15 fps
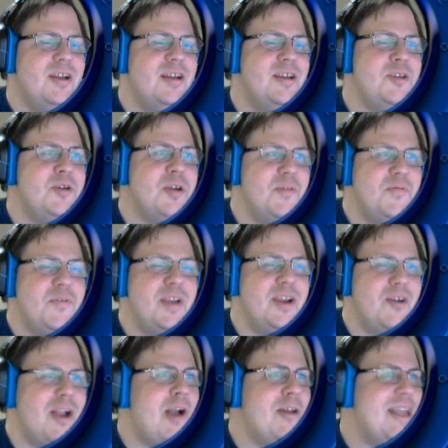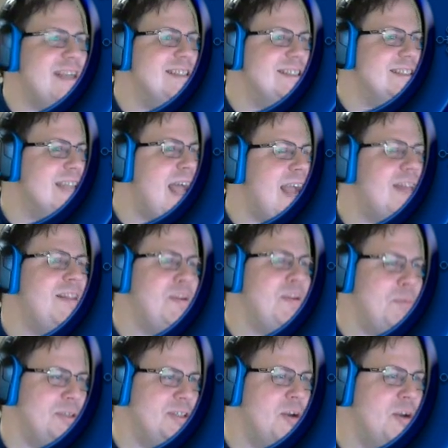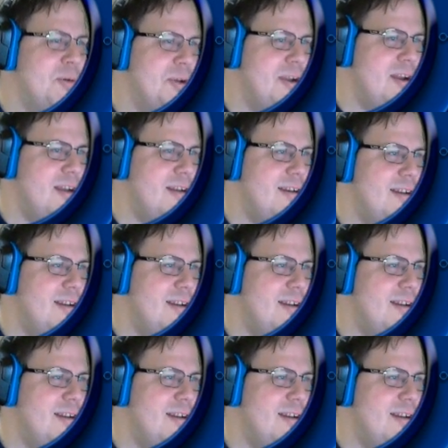you can figure out exactly what's going on.